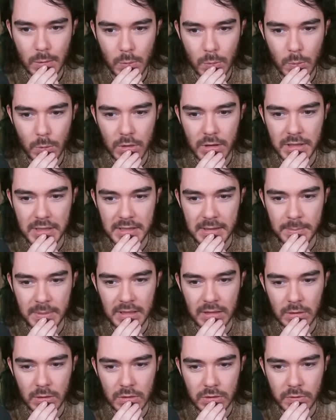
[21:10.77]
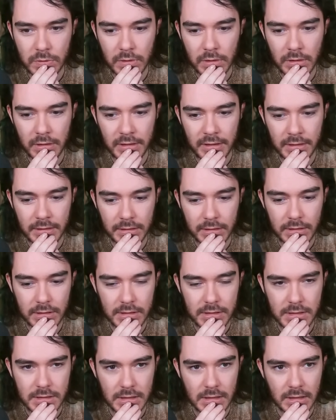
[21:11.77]
would he be useful in
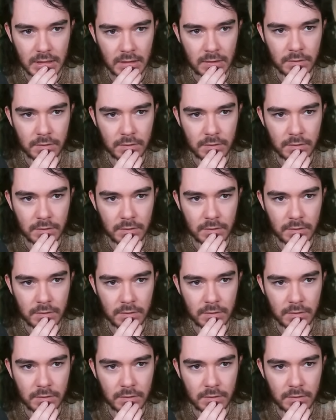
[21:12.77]
Curse City?